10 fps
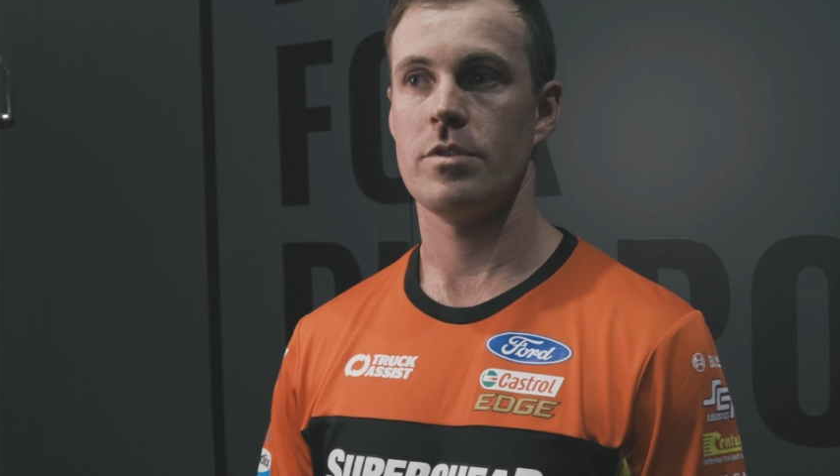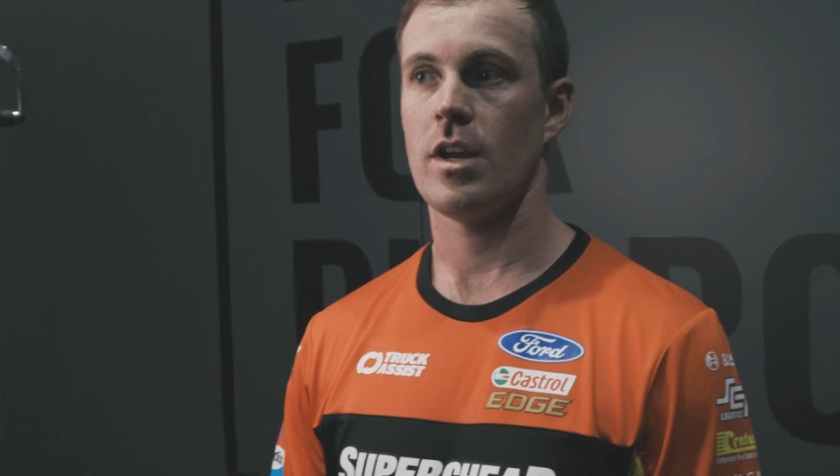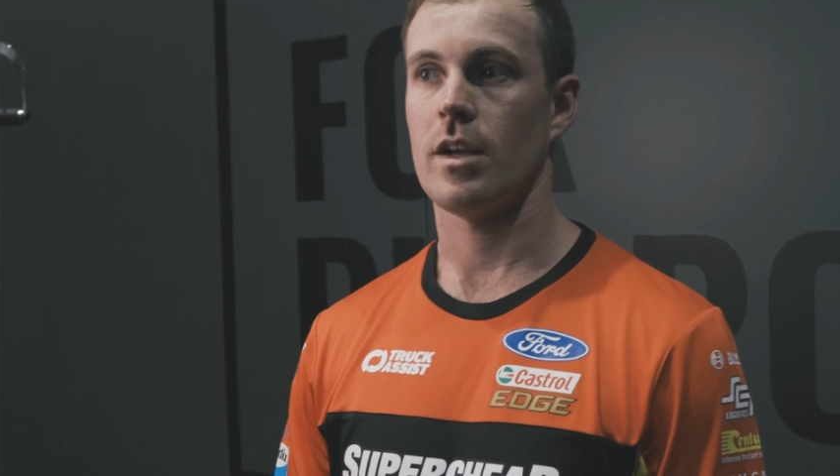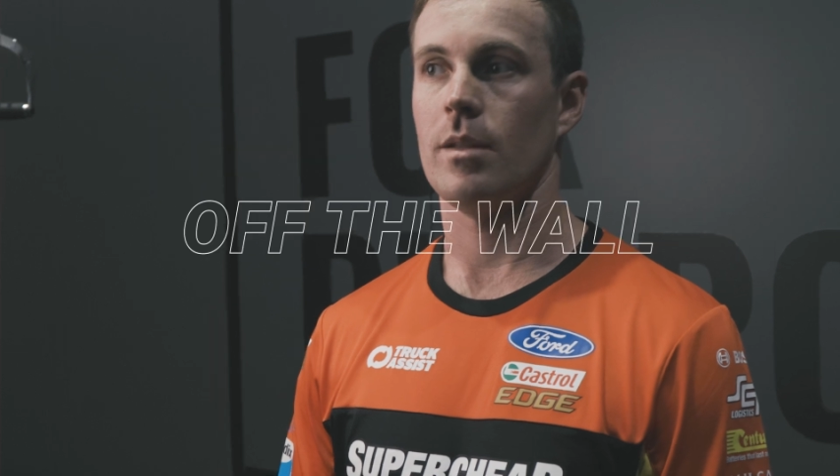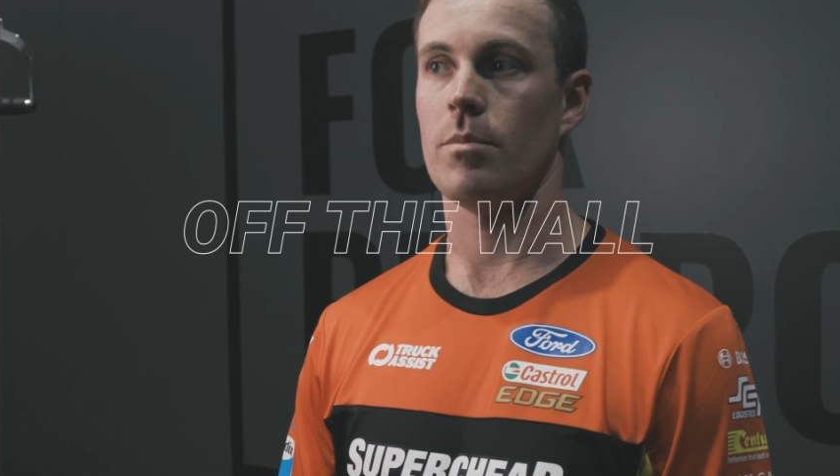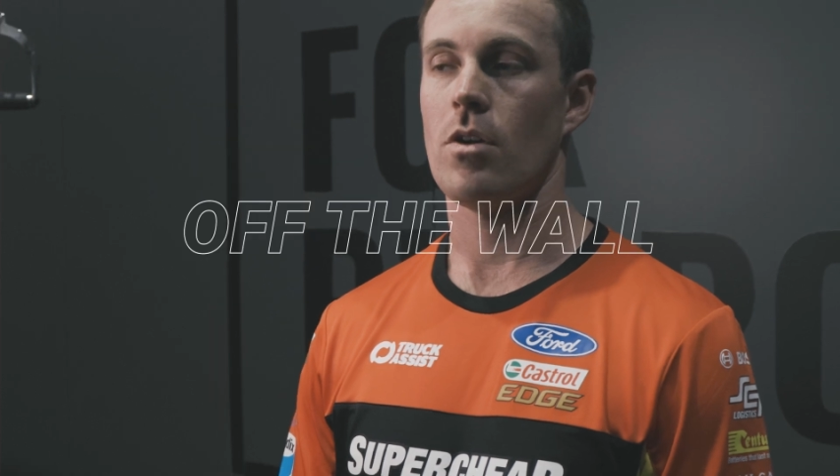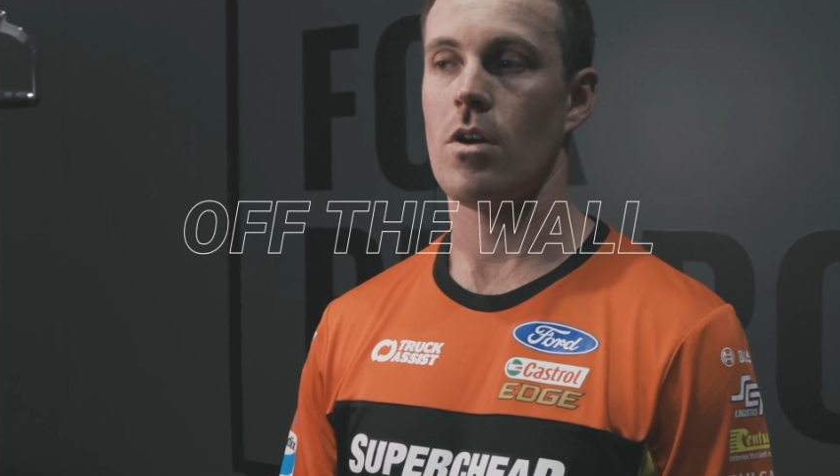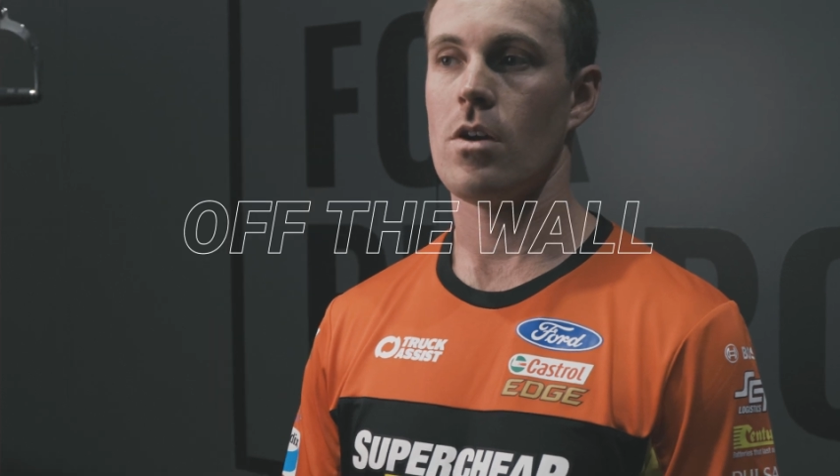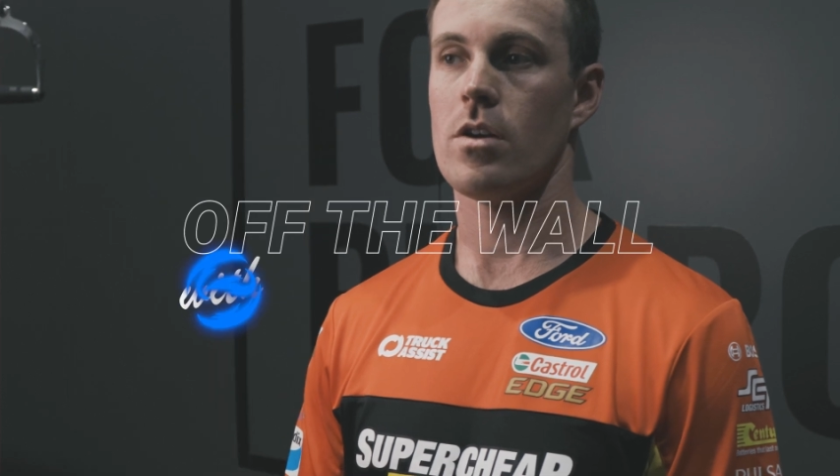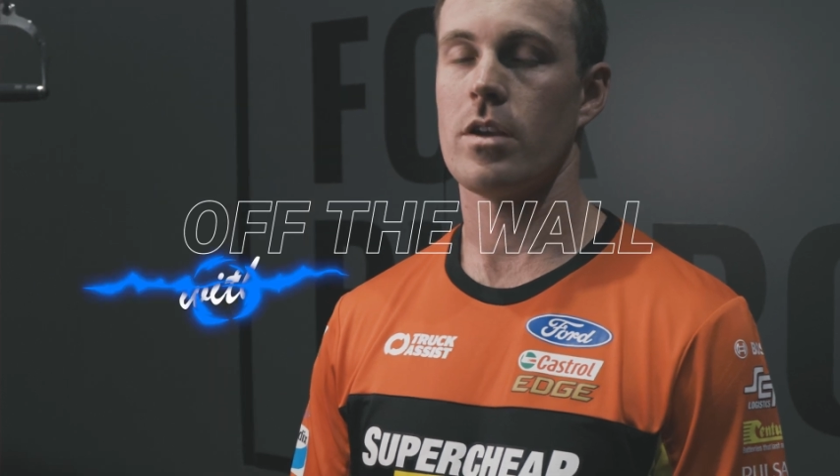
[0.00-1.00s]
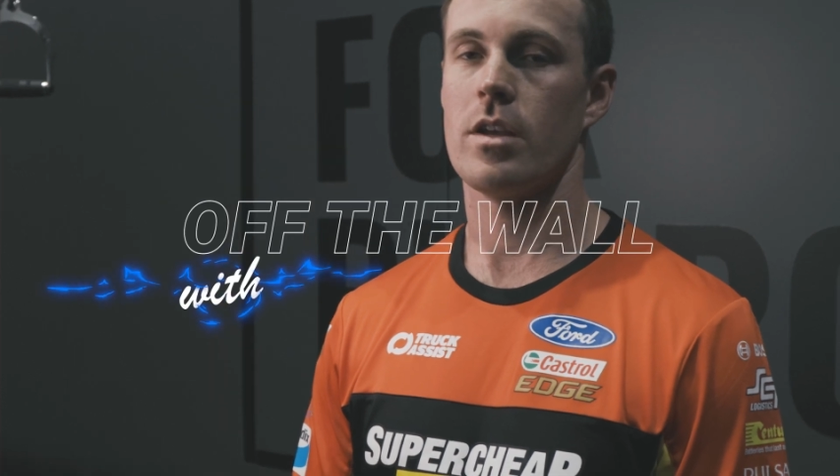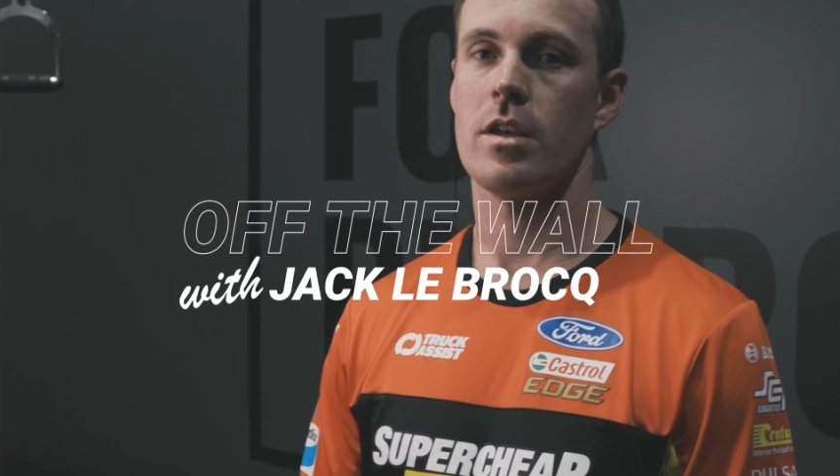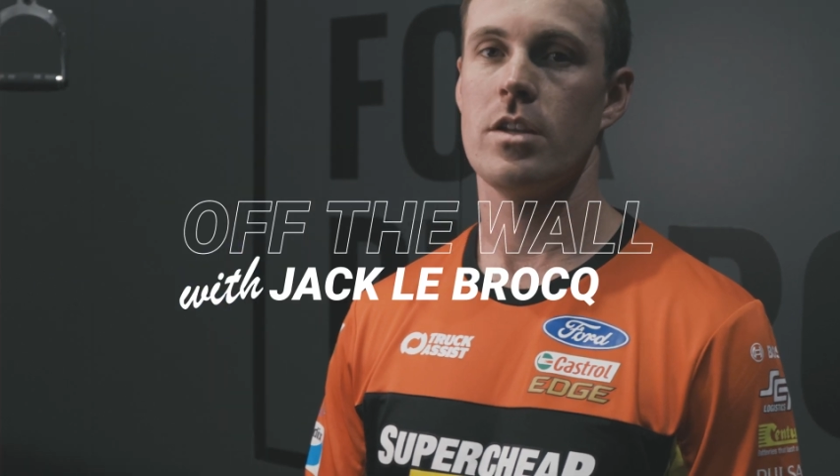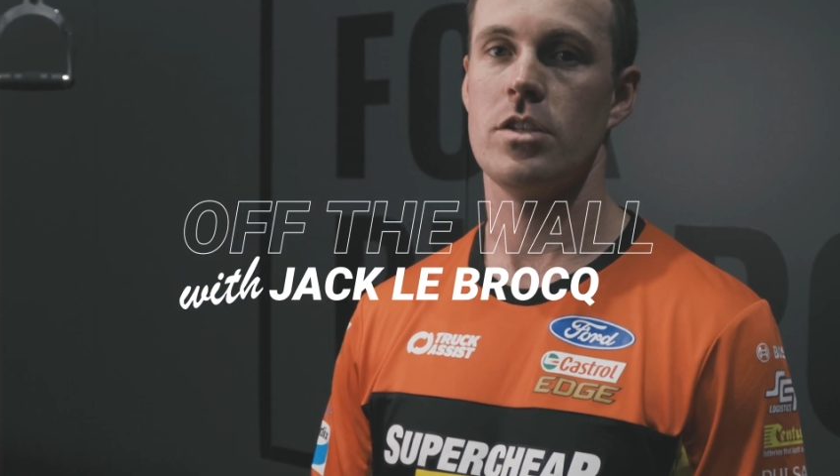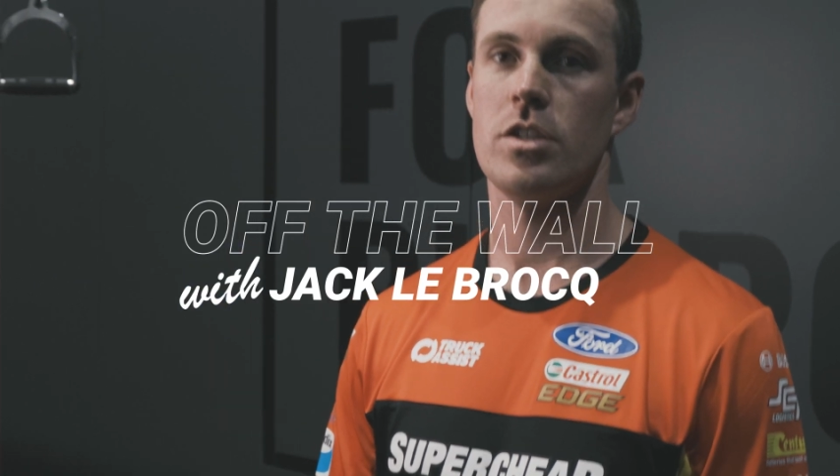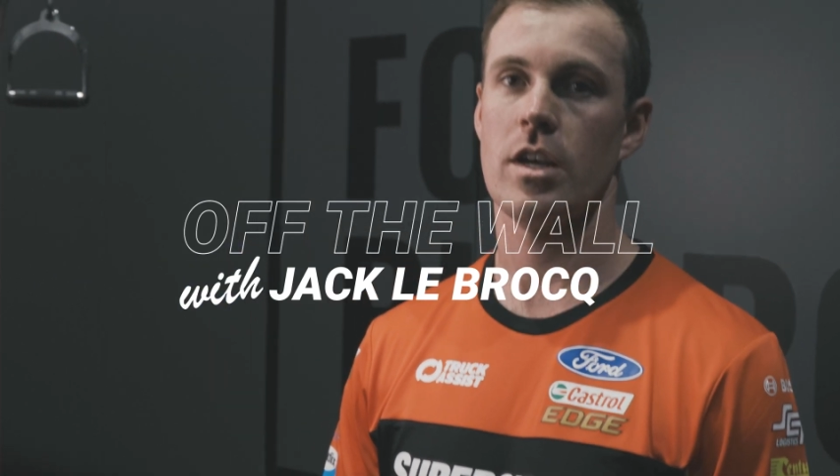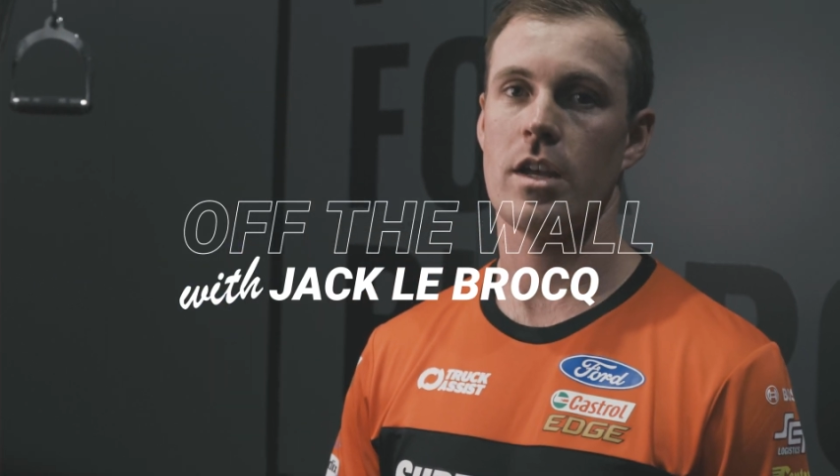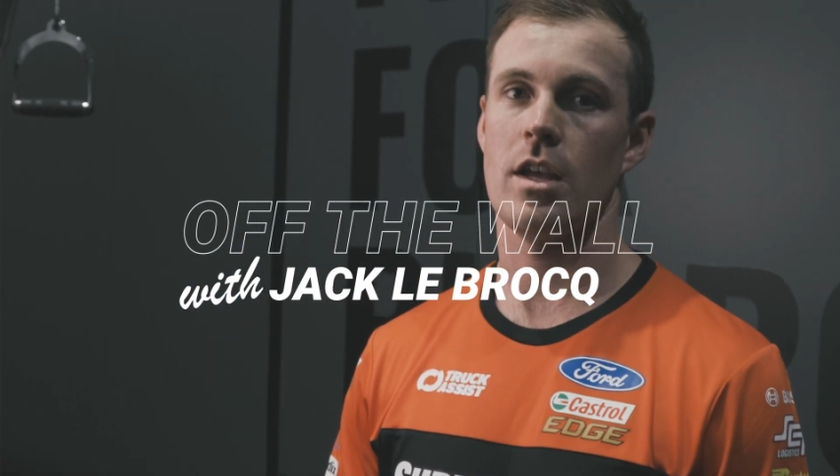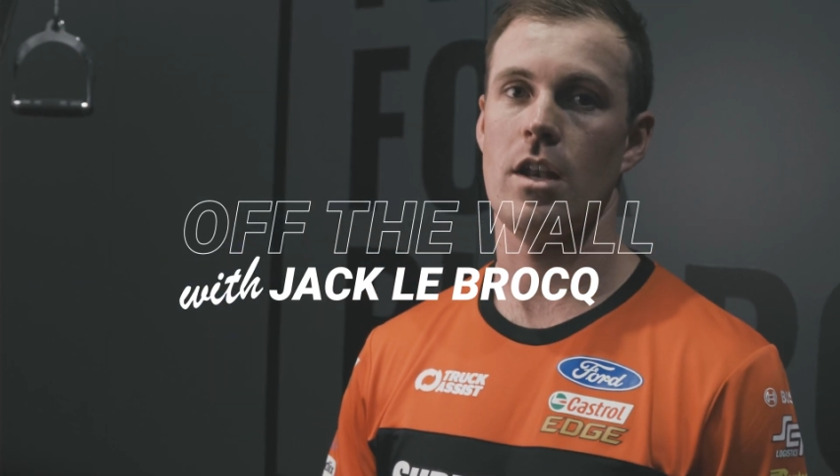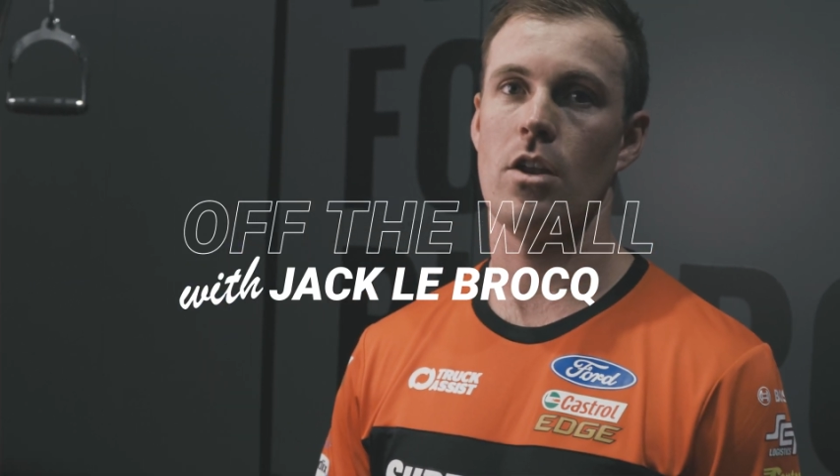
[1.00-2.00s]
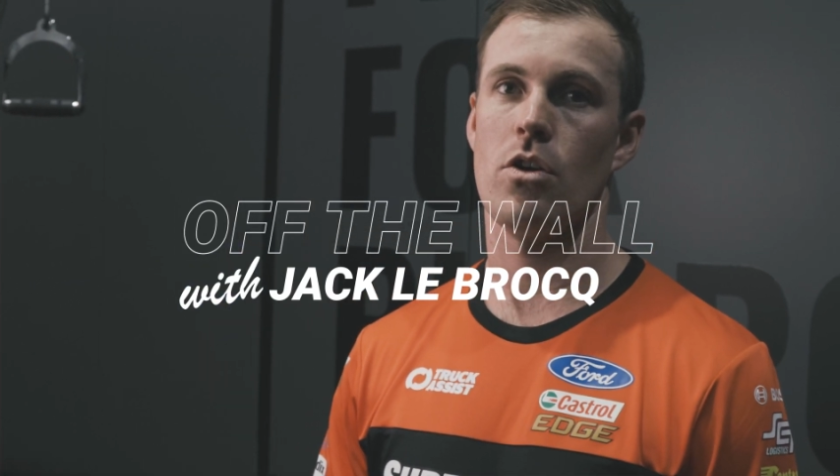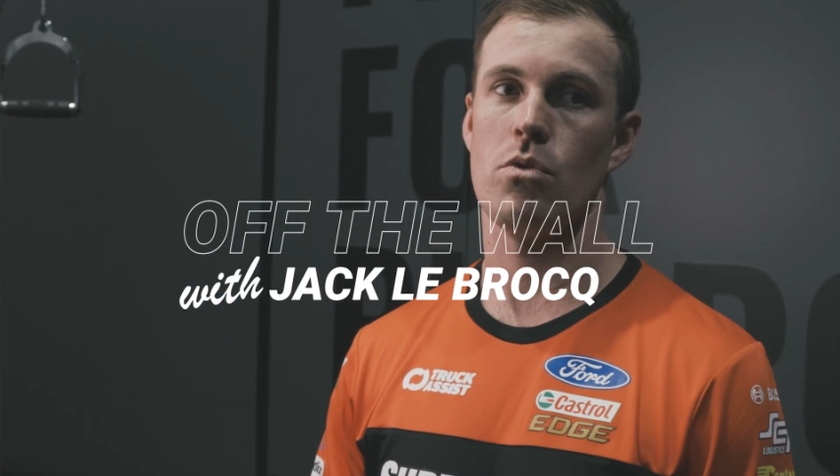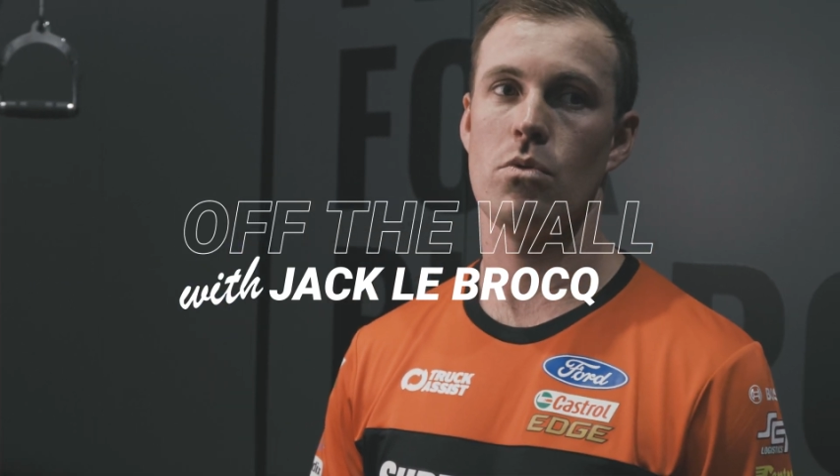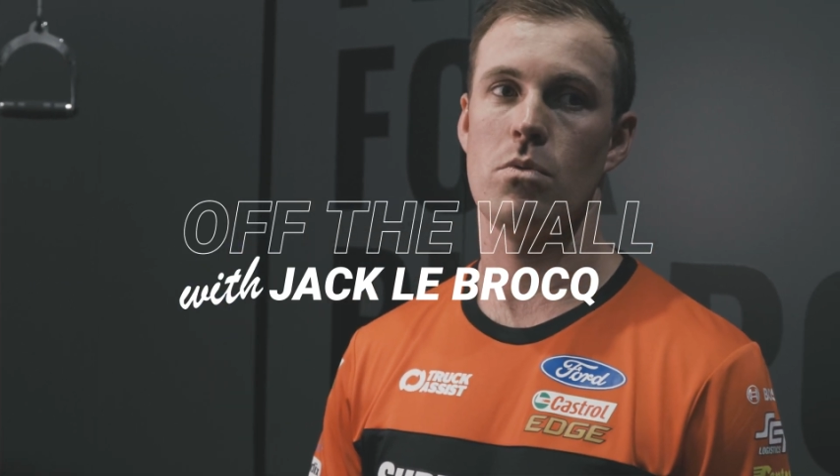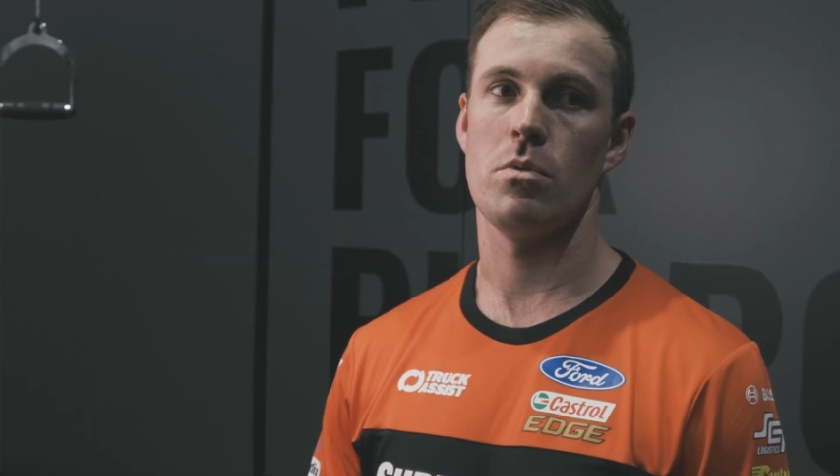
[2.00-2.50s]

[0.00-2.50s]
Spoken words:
Jack Le Brocq, Jack hello.